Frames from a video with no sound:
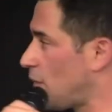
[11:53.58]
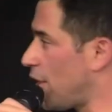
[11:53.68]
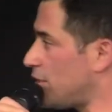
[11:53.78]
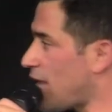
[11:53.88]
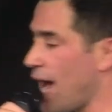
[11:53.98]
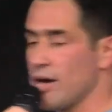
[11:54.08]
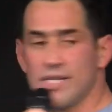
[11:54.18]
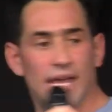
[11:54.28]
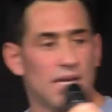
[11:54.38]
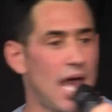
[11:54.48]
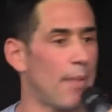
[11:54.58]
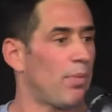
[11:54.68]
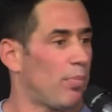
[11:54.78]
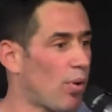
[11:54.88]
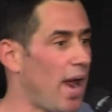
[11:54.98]
Are you tired? Take a nap,
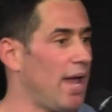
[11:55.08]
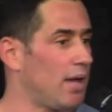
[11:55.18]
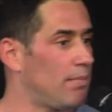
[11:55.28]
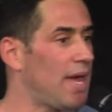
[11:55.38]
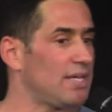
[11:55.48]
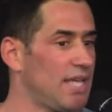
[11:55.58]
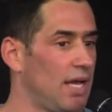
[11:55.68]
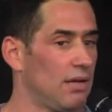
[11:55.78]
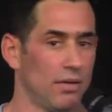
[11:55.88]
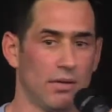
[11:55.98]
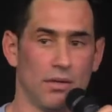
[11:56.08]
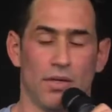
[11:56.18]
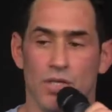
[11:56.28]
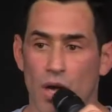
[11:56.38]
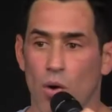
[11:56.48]
pray, meditate,
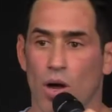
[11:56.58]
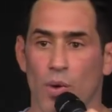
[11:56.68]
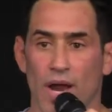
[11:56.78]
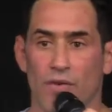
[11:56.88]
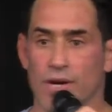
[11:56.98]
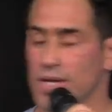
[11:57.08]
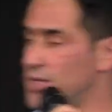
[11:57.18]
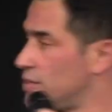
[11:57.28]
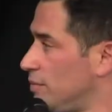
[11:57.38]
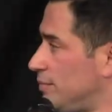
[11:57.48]
yoga, whatever it is.